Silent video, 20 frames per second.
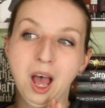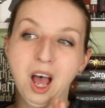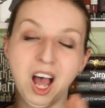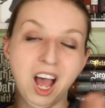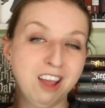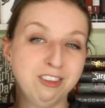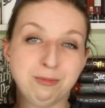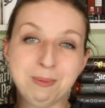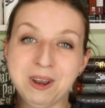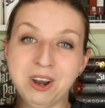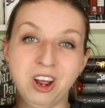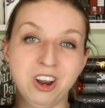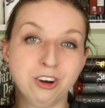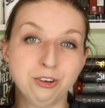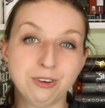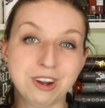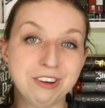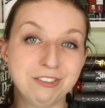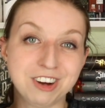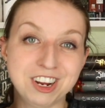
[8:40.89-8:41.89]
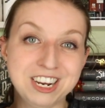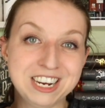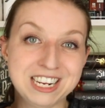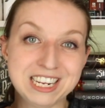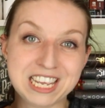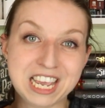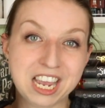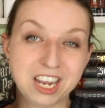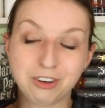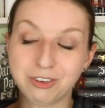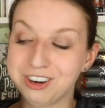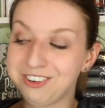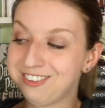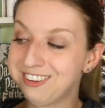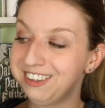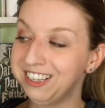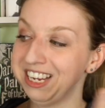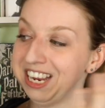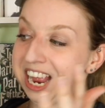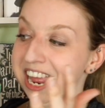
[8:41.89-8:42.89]
I've been on a rereading kick
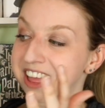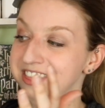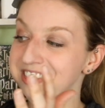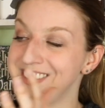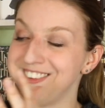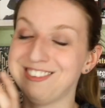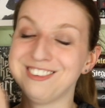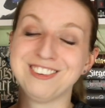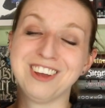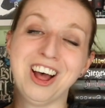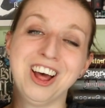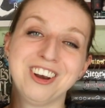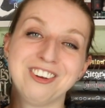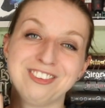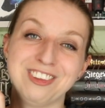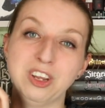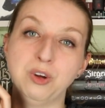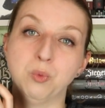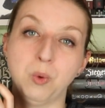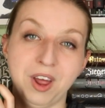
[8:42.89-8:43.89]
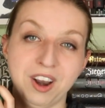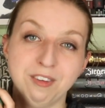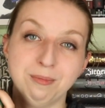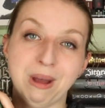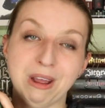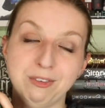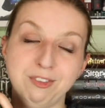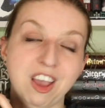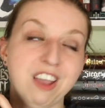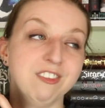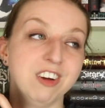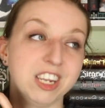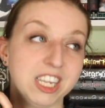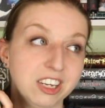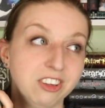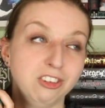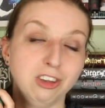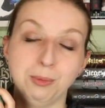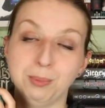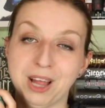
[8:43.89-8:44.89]
recently, and this is honestly one of my favorite
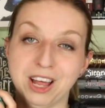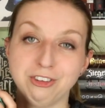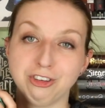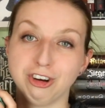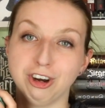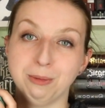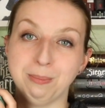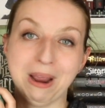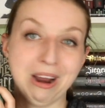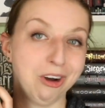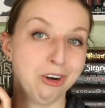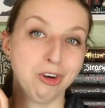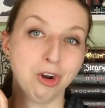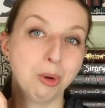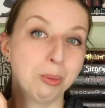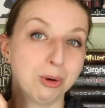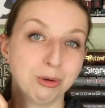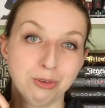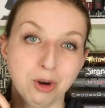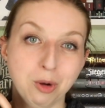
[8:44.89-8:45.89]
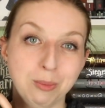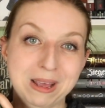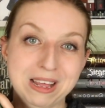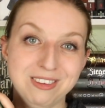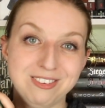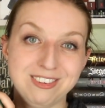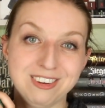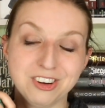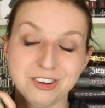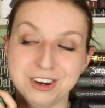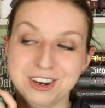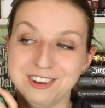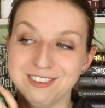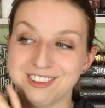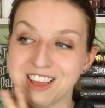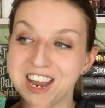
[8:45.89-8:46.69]
guilty pleasure paranormal romance series,